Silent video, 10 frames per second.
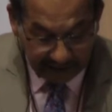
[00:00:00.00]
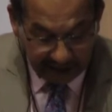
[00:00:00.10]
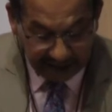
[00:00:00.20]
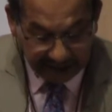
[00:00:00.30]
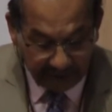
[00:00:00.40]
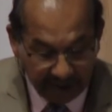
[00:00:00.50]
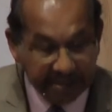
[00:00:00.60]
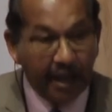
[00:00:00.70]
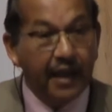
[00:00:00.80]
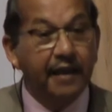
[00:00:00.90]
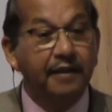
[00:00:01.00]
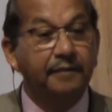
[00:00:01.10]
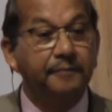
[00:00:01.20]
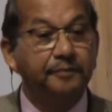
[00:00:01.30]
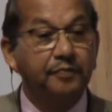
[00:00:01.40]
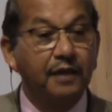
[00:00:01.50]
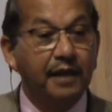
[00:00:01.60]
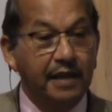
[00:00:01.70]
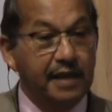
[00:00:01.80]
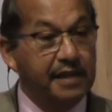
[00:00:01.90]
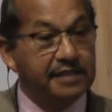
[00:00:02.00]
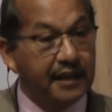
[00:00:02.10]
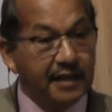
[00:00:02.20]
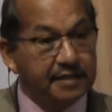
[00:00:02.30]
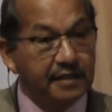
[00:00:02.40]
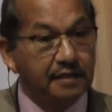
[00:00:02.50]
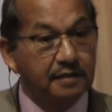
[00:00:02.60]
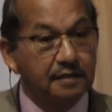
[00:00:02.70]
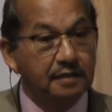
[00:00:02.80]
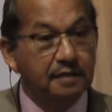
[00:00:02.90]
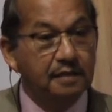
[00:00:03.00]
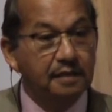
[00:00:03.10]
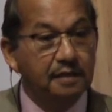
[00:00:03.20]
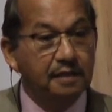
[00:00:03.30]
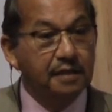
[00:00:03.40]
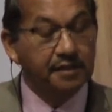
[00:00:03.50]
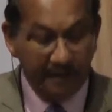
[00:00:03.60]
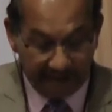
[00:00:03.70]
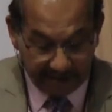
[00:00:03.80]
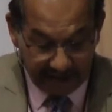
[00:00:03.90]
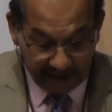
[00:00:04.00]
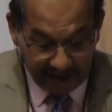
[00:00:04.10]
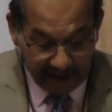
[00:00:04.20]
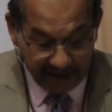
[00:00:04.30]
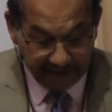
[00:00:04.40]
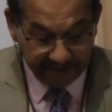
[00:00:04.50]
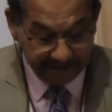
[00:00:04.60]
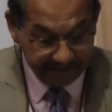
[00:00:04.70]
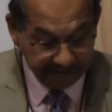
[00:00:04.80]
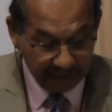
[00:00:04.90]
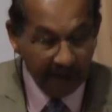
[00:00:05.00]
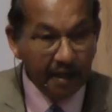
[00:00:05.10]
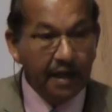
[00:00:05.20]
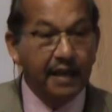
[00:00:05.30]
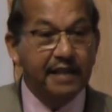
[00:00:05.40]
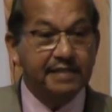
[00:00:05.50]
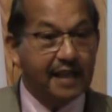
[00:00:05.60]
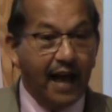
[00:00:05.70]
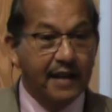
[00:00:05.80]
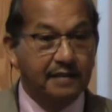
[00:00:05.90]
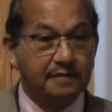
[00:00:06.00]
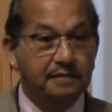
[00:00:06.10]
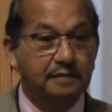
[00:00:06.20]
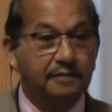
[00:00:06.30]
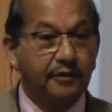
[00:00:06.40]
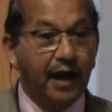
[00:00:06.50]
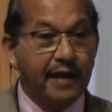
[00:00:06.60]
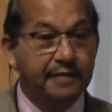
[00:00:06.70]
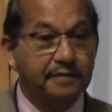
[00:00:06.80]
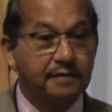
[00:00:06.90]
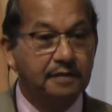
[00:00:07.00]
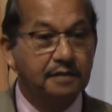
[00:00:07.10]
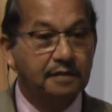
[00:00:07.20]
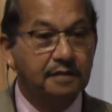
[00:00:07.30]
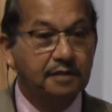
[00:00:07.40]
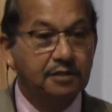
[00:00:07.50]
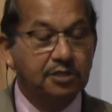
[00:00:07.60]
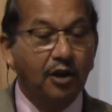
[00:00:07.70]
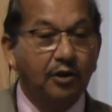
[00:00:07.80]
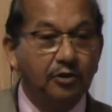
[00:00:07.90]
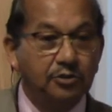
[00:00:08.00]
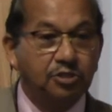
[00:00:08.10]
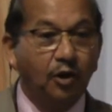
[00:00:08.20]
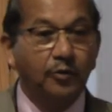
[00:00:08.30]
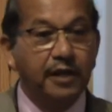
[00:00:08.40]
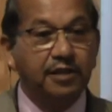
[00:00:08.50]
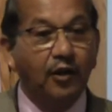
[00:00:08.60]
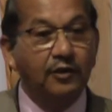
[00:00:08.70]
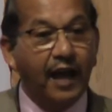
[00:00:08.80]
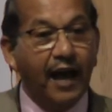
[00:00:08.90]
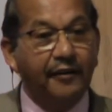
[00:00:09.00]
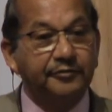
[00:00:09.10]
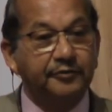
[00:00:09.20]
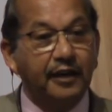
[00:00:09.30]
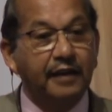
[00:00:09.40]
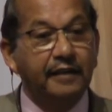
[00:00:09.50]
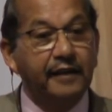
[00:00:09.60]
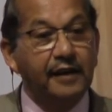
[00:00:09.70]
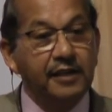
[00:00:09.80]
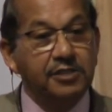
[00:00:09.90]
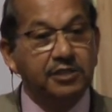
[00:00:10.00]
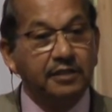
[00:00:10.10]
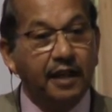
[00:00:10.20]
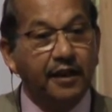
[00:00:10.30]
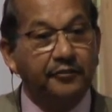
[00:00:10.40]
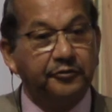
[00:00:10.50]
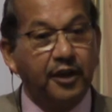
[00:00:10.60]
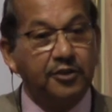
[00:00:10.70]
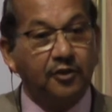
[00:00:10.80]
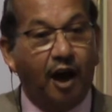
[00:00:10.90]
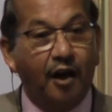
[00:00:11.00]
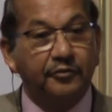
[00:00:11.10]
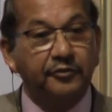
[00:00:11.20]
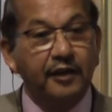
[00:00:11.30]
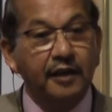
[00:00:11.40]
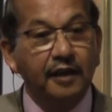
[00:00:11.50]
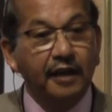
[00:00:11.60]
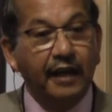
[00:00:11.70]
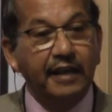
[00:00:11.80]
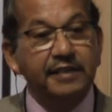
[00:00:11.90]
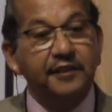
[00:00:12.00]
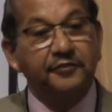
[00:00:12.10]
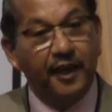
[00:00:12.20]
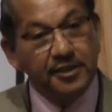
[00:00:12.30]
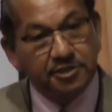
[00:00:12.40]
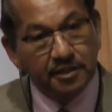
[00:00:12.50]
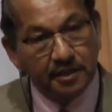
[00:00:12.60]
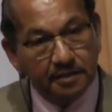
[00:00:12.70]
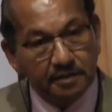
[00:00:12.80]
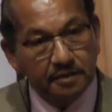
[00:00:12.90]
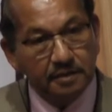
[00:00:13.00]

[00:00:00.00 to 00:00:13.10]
on Easter we say, He is risen. He is risen indeed. It is done, right? So we don't have a religion and a faith of an interventionist.